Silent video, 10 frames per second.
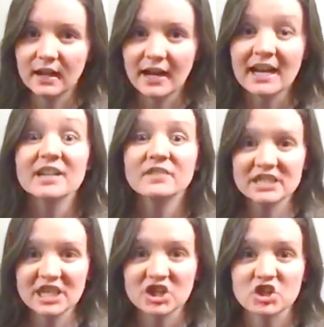kind of
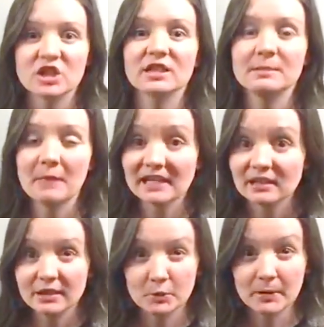intentionally make it a
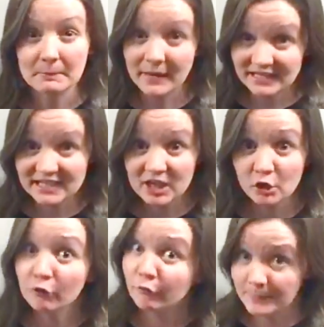little bit
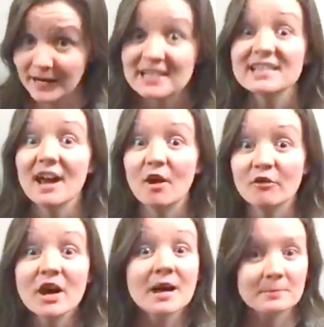messier for myself,
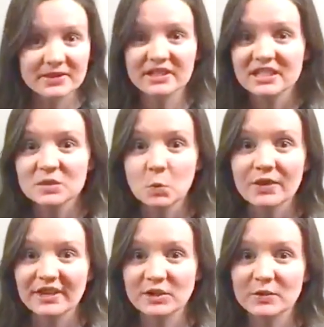but this is
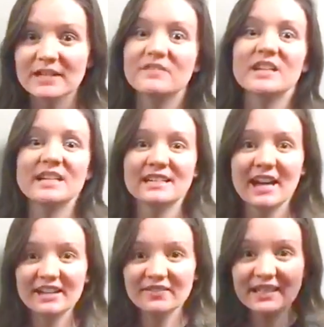one that you could even
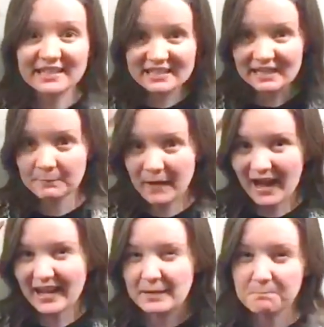kind of like slick
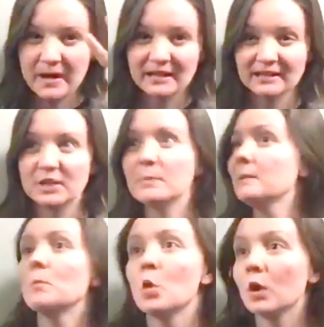back and make a little
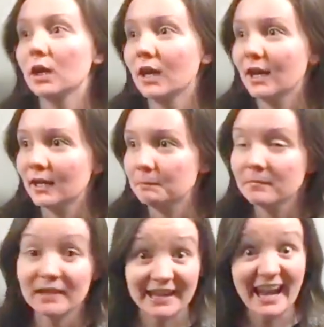bit more
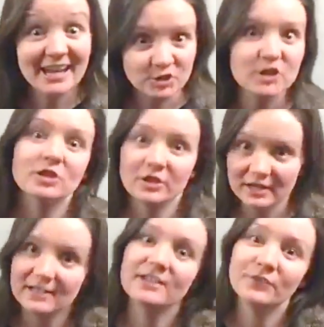like edgy
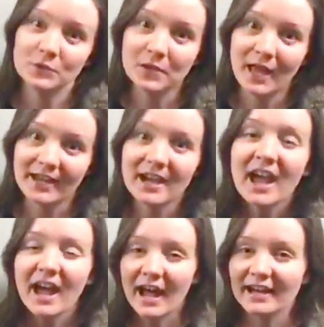looking if you'd like.
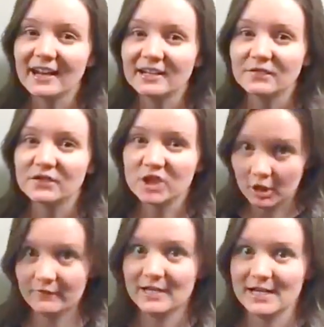I kind of
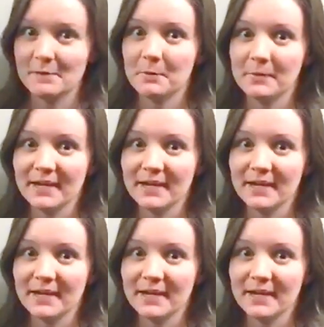soften it up a